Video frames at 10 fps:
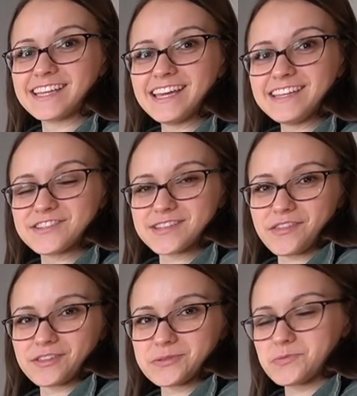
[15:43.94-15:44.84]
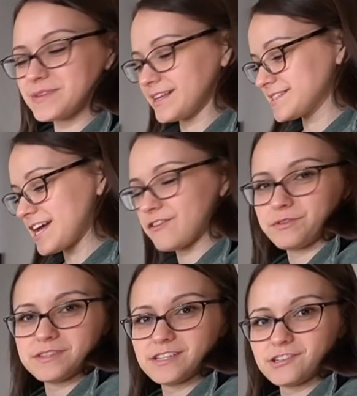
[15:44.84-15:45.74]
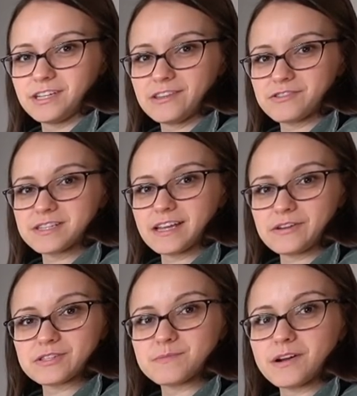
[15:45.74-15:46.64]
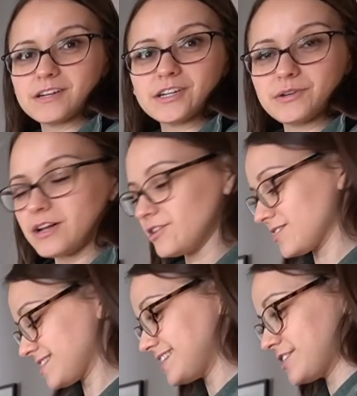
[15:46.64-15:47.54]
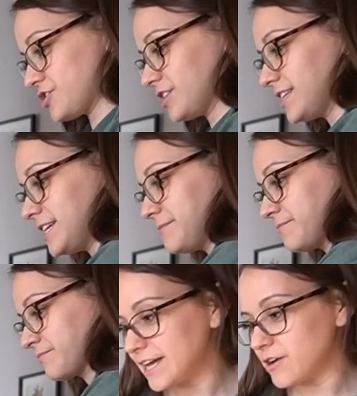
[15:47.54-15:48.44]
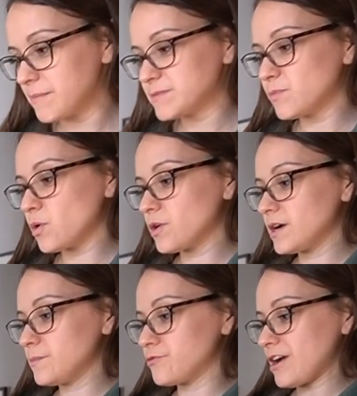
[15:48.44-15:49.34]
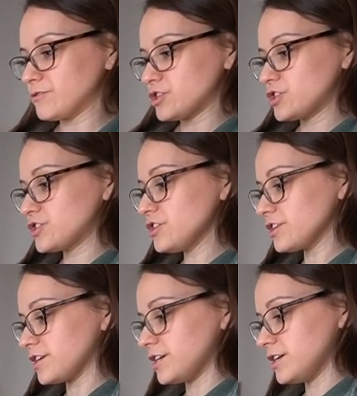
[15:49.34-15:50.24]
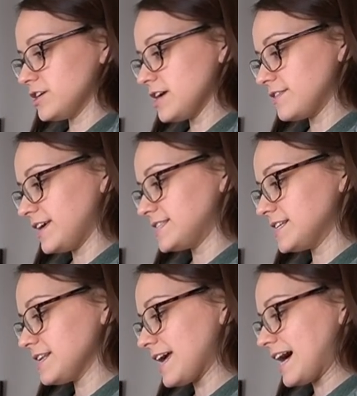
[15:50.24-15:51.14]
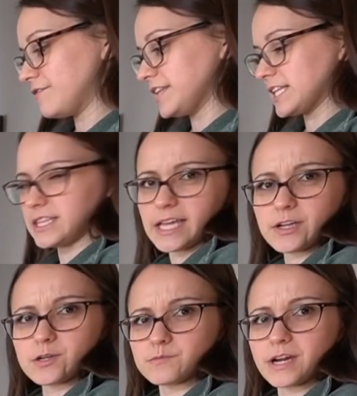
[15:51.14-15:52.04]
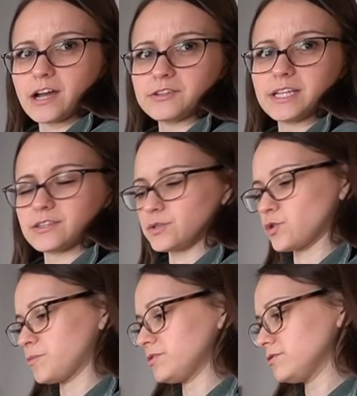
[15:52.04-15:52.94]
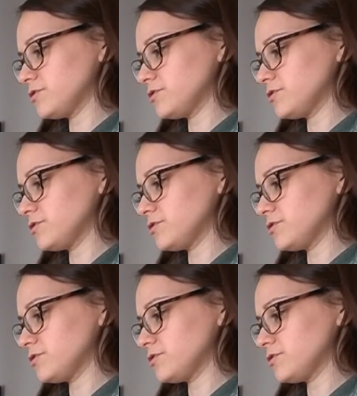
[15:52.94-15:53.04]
kit. Just I thought this would be nice to have with dinner either tonight or tomorrow alongside the chili. I grabbed more brown sugar. They didn't have like light or brown like the normal